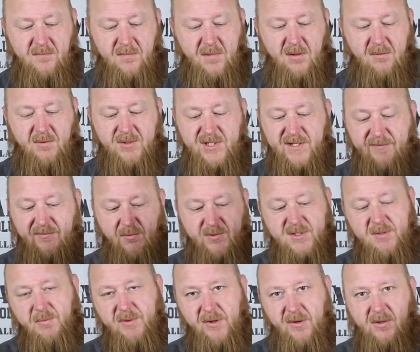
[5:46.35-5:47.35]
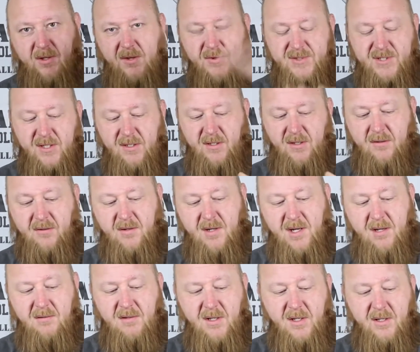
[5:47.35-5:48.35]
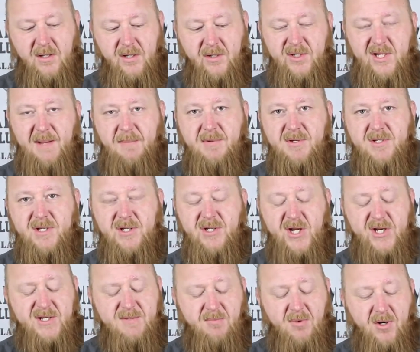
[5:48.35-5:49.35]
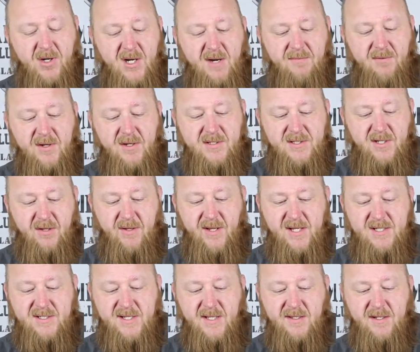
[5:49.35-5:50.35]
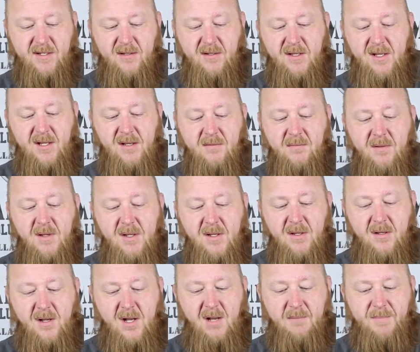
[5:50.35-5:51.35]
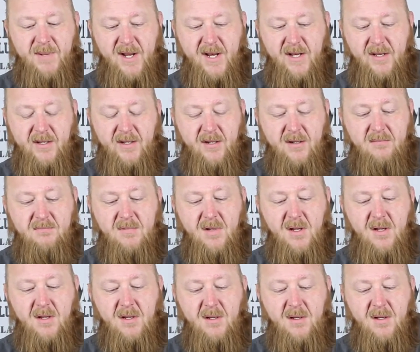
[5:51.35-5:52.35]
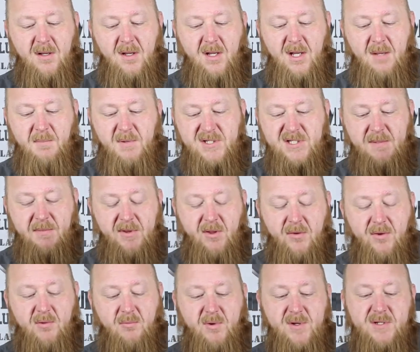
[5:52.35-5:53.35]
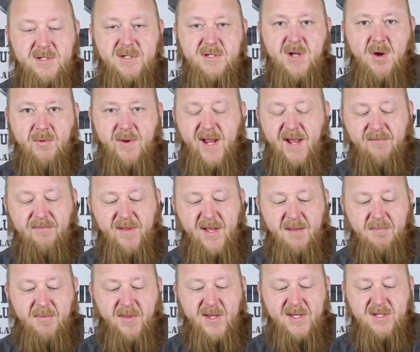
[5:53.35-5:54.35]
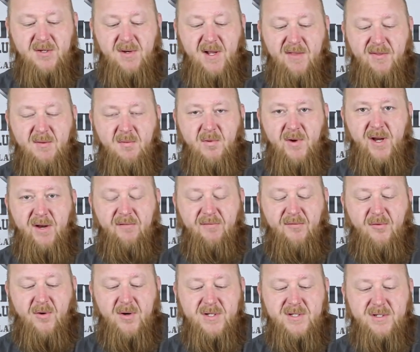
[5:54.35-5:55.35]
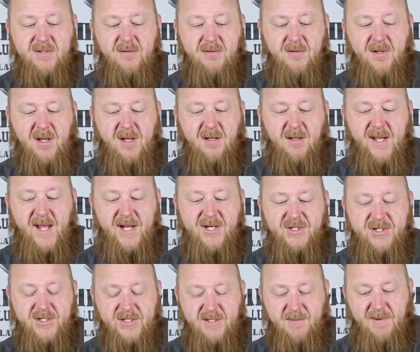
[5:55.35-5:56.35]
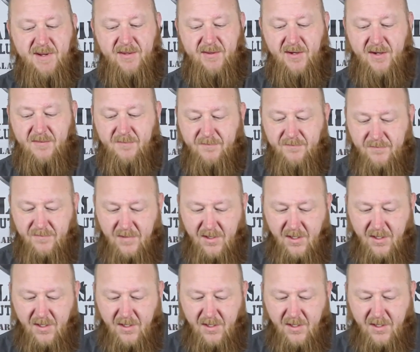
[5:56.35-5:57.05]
lower receiver, so when you close it, you damage the ejection port cover. It still has that little hump on it here, but some of the older ones don't have that, but they do have the reinforced latch system on there.